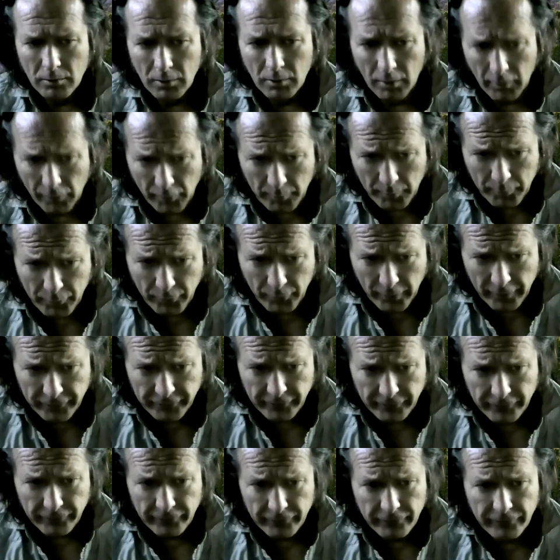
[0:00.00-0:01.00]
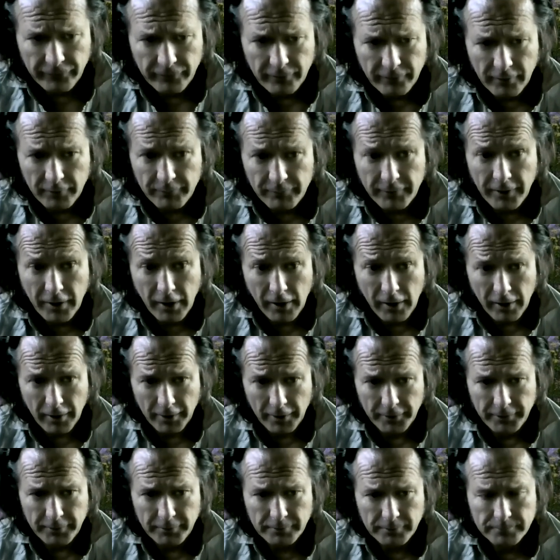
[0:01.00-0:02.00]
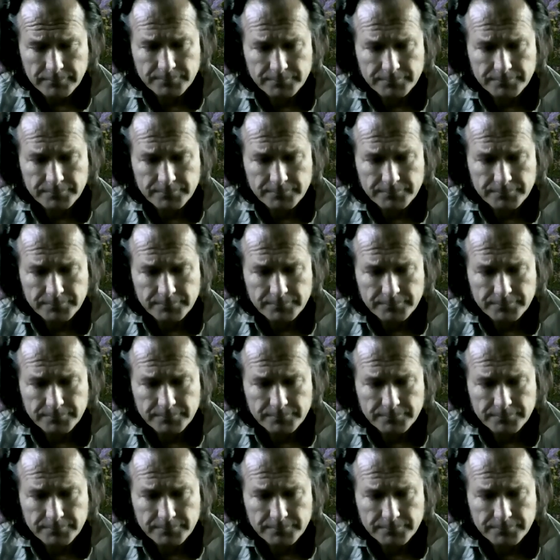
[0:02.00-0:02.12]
are the presence of God.